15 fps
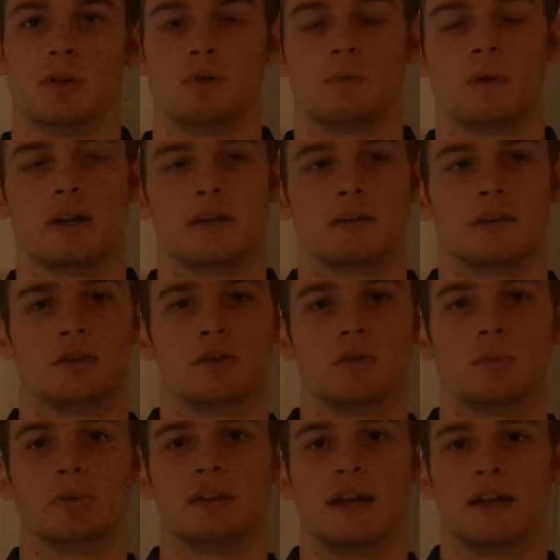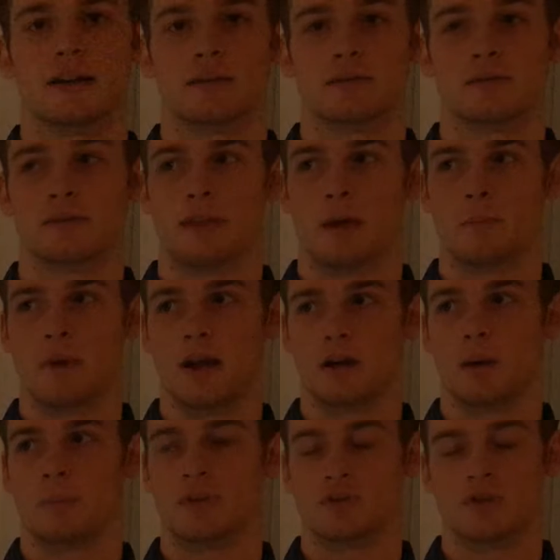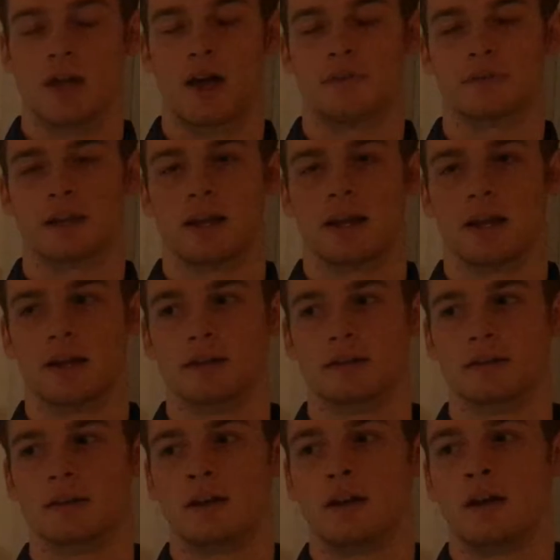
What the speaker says: between the 2 planks that made up the shaft and